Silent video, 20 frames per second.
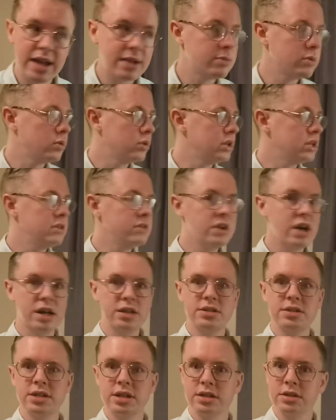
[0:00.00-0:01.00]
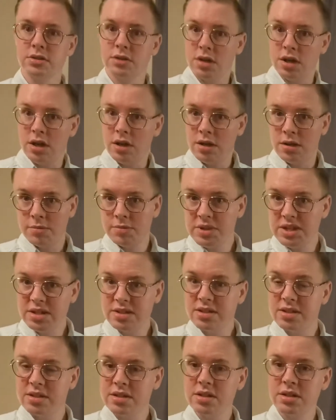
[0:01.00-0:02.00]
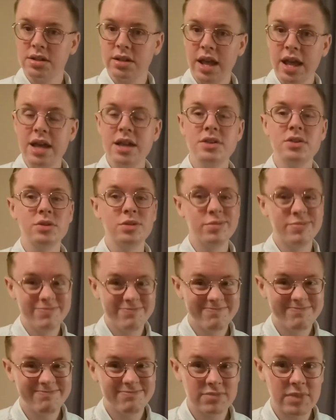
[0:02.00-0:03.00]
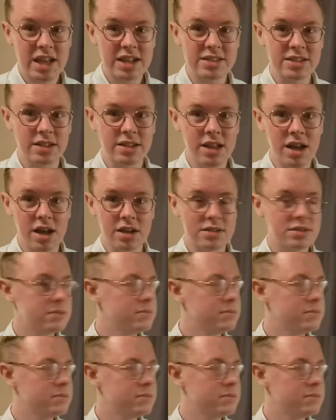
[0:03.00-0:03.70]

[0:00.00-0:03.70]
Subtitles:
When you've got 6 pieces to handle, that's a lot.